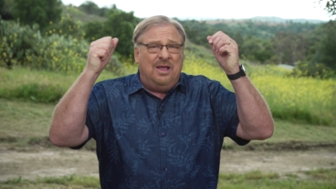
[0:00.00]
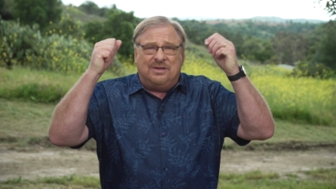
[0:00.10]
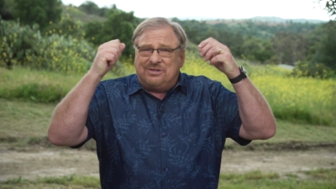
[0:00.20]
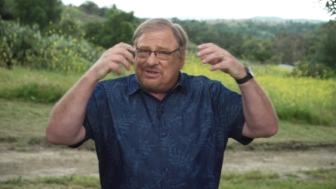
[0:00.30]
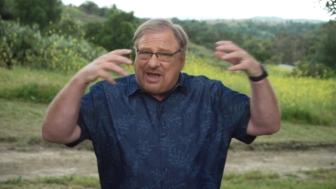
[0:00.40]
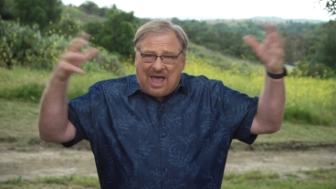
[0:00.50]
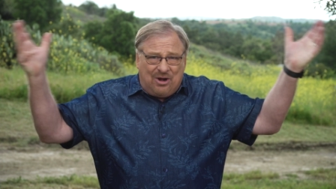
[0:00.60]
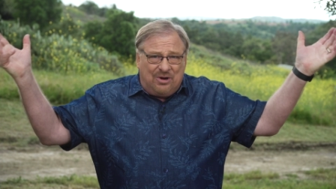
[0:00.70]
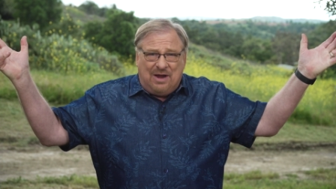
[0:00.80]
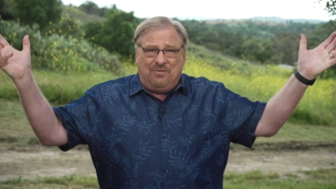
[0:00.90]
it's
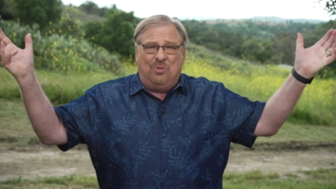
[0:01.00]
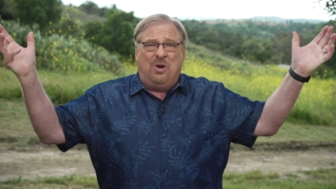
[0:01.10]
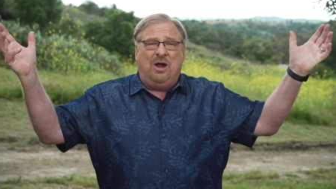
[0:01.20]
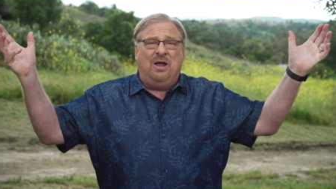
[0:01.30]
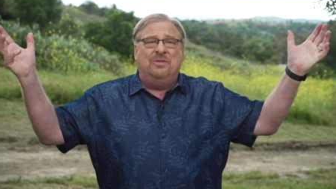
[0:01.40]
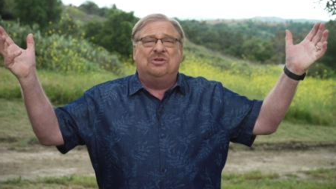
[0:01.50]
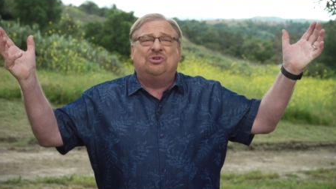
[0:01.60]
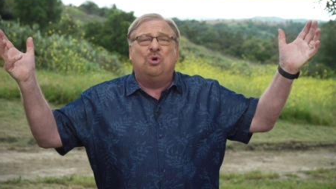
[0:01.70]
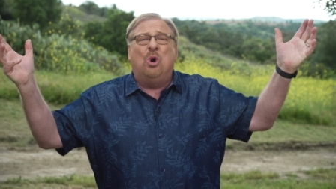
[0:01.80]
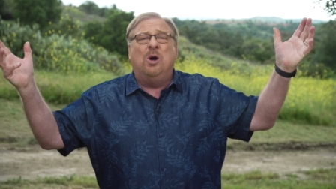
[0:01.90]
scattered everywhere, and the
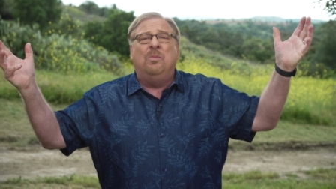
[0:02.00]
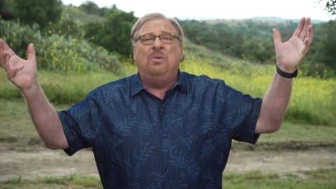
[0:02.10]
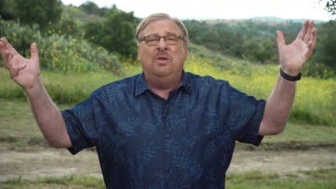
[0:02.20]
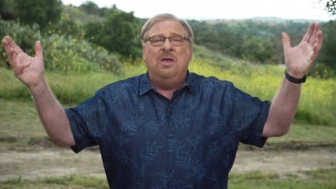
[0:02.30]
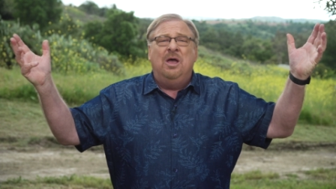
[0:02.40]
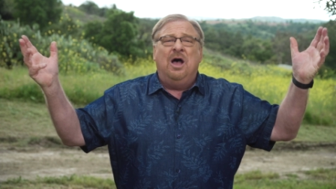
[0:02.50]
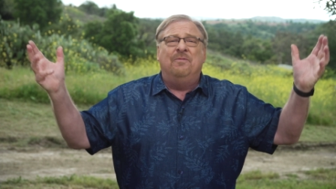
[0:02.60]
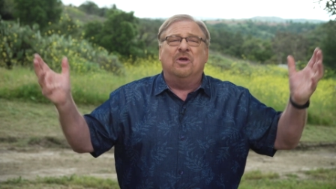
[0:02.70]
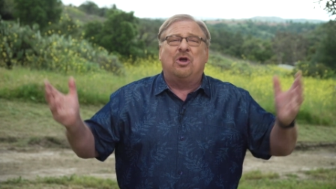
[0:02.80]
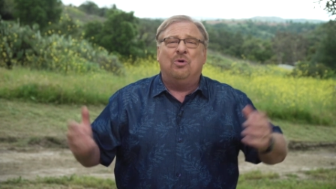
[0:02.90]
storm
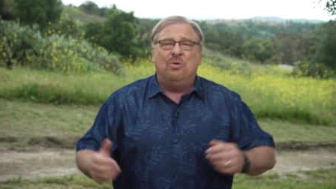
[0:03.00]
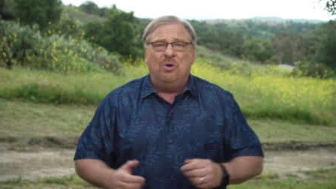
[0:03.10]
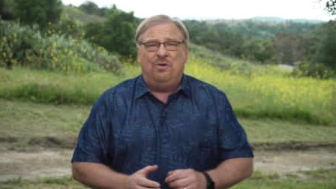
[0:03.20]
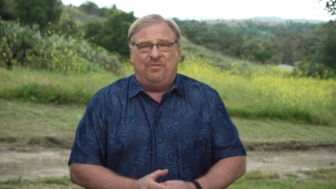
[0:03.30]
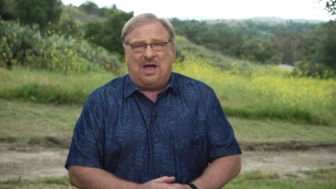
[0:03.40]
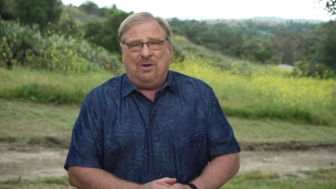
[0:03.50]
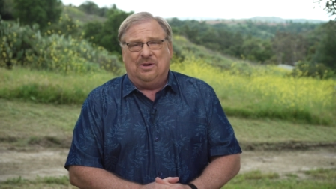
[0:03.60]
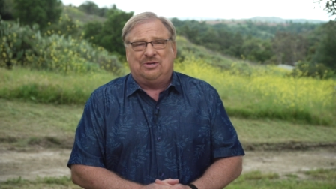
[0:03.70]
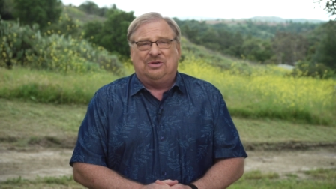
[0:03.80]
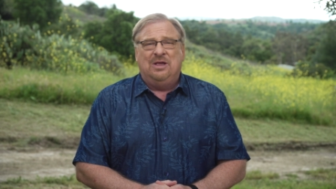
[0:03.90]
of the
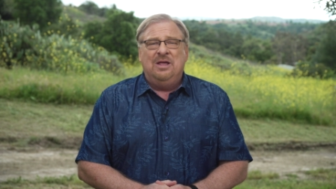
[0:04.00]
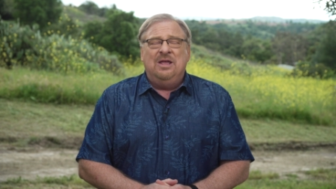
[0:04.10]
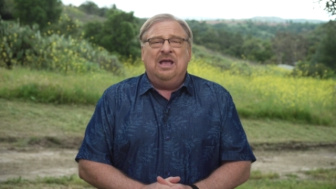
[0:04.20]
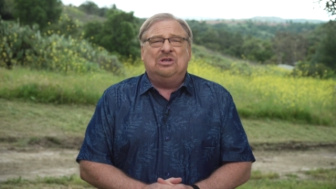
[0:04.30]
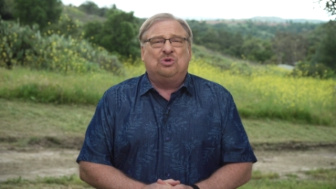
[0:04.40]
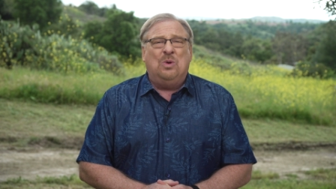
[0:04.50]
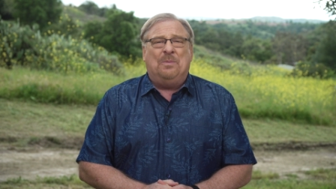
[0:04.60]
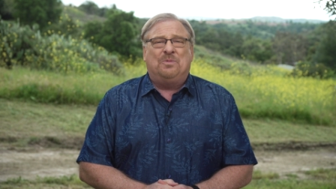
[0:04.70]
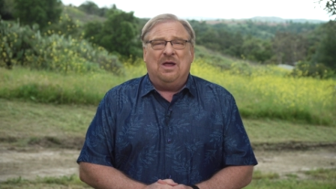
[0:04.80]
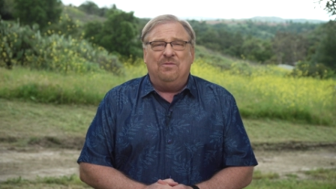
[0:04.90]
coronavirus has
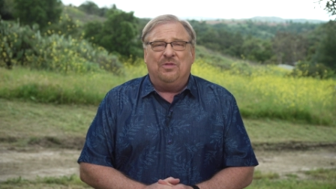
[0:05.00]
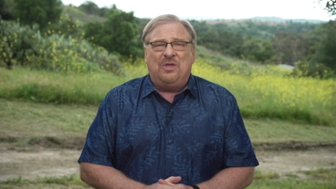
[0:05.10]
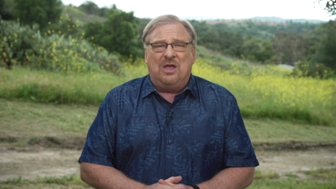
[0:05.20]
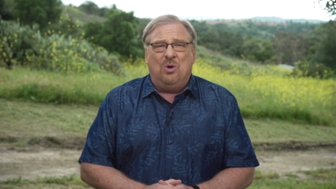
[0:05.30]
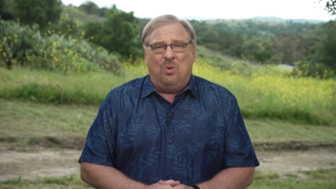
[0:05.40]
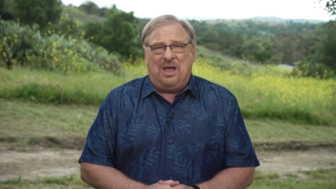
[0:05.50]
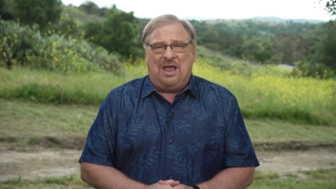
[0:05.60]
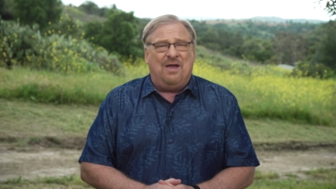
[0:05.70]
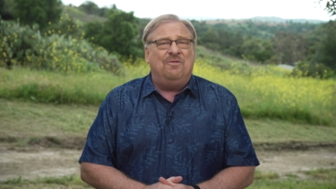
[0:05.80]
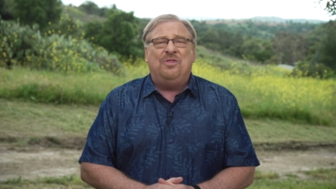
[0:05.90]
swept everything
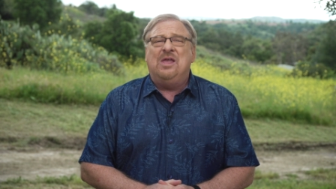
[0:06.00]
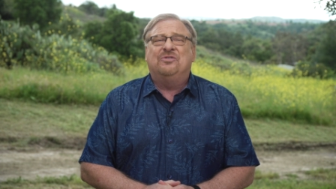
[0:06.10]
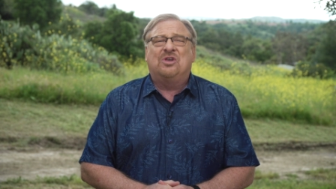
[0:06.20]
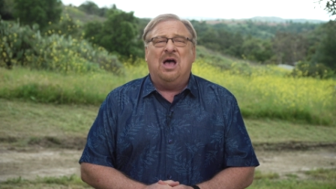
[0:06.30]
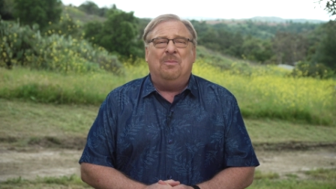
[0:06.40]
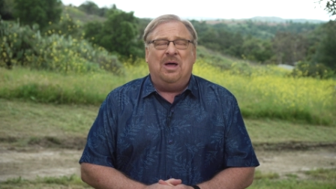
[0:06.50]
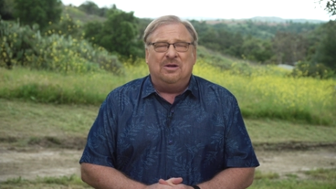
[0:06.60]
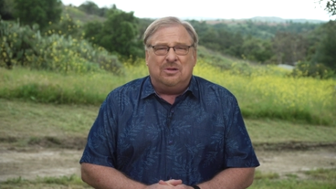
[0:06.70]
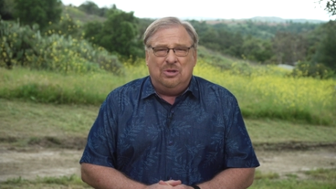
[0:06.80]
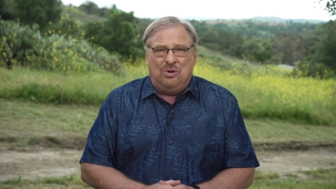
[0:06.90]
away. Everything's come
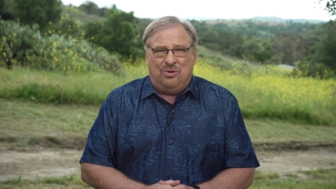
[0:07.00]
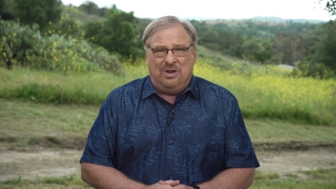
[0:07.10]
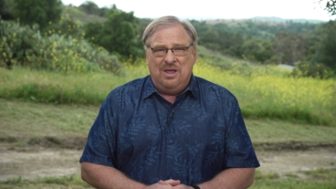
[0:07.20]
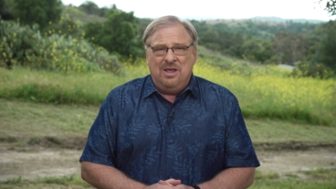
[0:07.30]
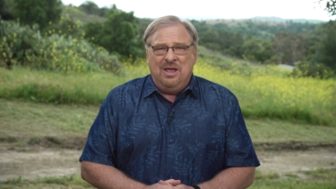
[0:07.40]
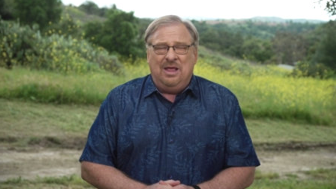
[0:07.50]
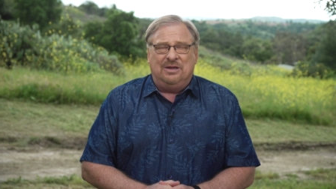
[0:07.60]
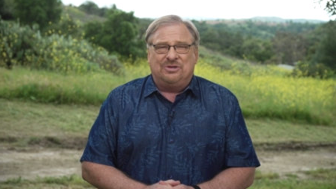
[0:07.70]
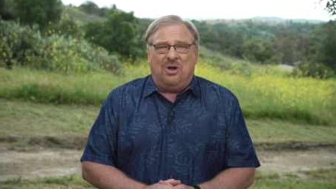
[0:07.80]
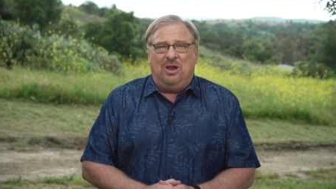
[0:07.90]
unglued, and
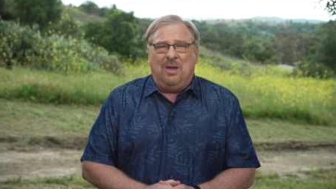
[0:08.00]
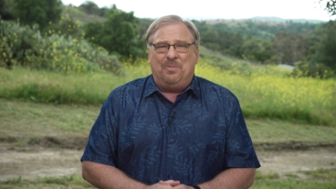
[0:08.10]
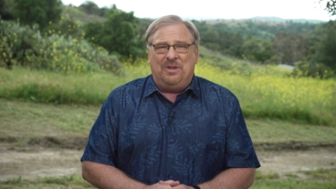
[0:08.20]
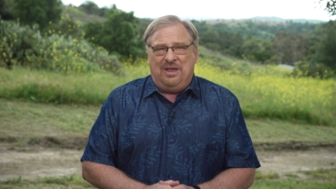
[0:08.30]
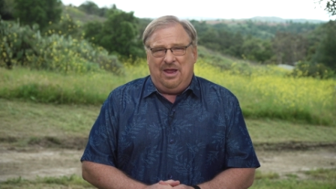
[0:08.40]
it's all up in the